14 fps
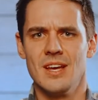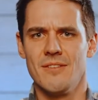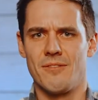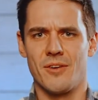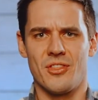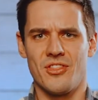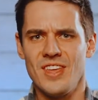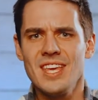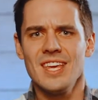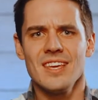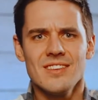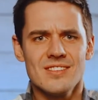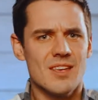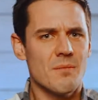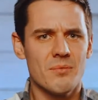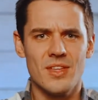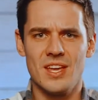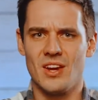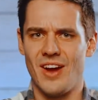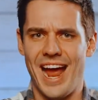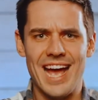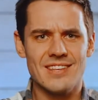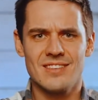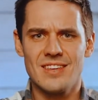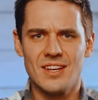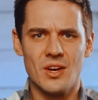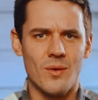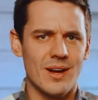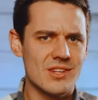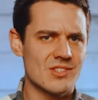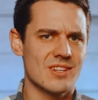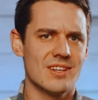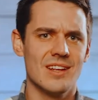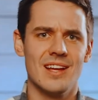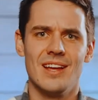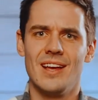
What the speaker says: for thinking something or asking a question.